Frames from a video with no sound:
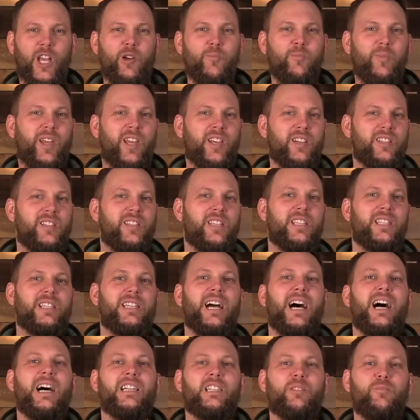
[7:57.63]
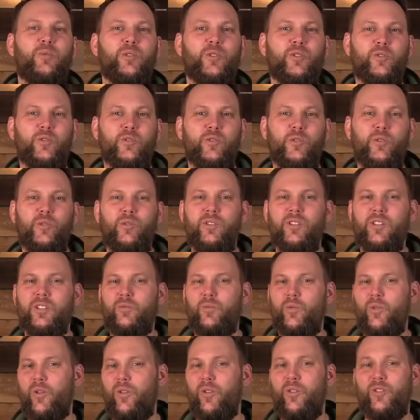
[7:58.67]
Because this gospel truth is
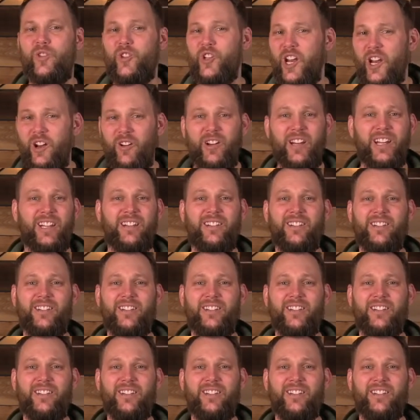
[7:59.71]
worth sharing.